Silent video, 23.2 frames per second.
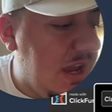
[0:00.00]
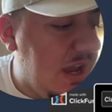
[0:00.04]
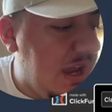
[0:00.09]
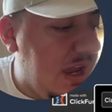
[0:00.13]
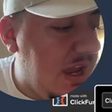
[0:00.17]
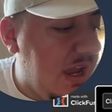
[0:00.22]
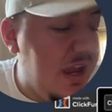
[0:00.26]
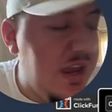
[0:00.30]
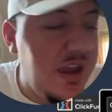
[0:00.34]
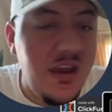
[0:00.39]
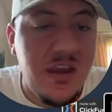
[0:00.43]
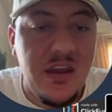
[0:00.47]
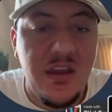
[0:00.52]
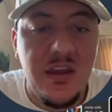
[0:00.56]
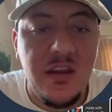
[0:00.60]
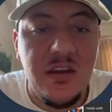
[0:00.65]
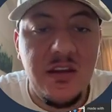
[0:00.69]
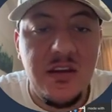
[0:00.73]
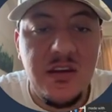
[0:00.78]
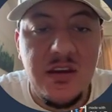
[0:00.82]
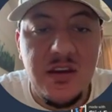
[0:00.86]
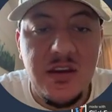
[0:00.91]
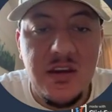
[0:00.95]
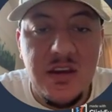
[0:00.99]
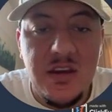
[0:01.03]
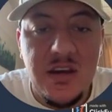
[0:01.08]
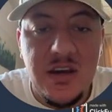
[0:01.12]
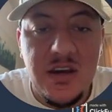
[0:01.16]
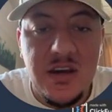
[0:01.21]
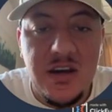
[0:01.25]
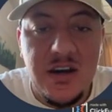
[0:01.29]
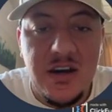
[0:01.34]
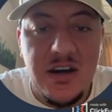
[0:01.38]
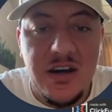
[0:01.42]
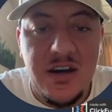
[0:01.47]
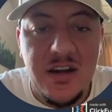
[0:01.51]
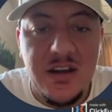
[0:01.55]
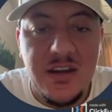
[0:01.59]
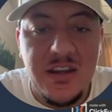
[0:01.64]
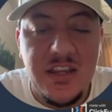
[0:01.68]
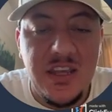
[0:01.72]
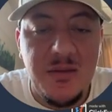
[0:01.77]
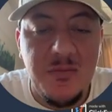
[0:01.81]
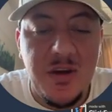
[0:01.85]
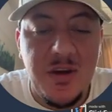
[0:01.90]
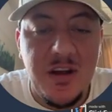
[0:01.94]
an
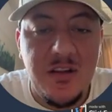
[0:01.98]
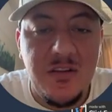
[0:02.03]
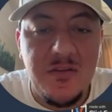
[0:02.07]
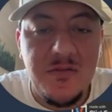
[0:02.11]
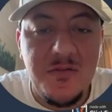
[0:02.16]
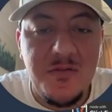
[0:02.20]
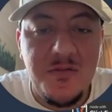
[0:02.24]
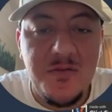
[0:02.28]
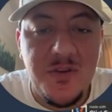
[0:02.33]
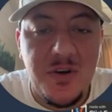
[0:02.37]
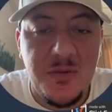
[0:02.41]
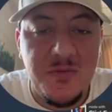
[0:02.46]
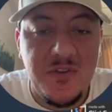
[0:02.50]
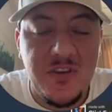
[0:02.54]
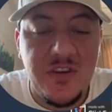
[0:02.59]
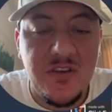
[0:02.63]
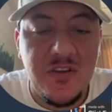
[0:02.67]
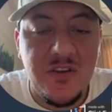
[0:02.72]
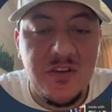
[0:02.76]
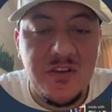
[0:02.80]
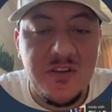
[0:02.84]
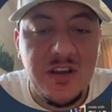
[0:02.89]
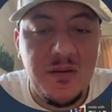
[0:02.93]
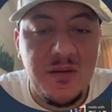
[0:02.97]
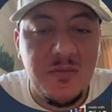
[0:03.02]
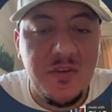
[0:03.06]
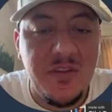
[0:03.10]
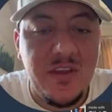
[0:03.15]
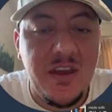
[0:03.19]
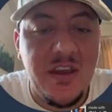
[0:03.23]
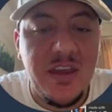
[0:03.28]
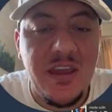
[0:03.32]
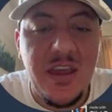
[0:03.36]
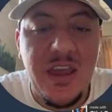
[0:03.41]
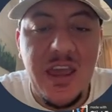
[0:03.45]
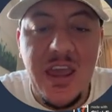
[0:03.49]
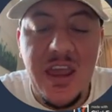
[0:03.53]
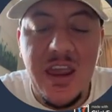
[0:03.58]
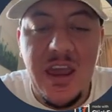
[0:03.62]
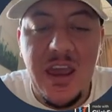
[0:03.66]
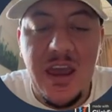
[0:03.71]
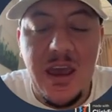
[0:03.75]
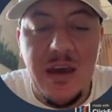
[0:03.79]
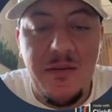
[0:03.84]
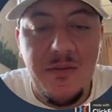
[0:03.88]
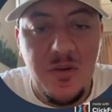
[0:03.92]
email from Zcal telling me that, hey,
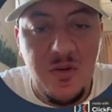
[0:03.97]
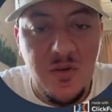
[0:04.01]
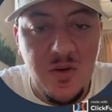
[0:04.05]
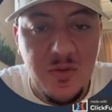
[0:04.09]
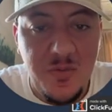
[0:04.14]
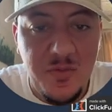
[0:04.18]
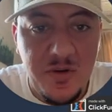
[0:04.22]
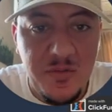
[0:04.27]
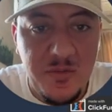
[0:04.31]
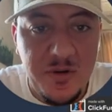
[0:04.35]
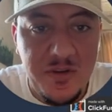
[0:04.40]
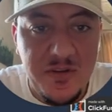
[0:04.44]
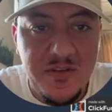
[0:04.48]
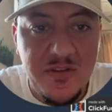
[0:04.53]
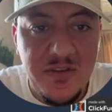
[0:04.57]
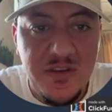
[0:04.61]
I have a new appointment.